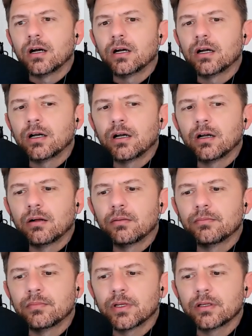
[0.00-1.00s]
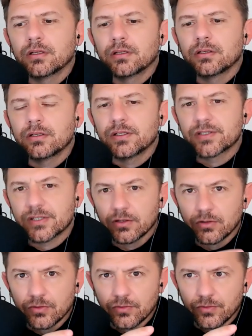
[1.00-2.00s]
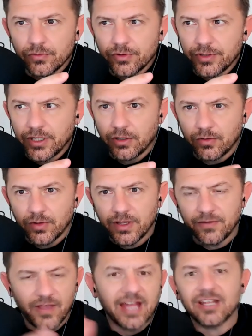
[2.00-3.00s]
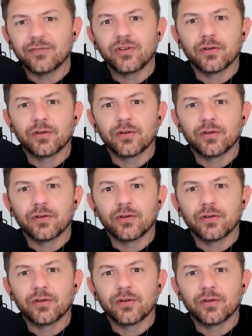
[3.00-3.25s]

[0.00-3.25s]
If any of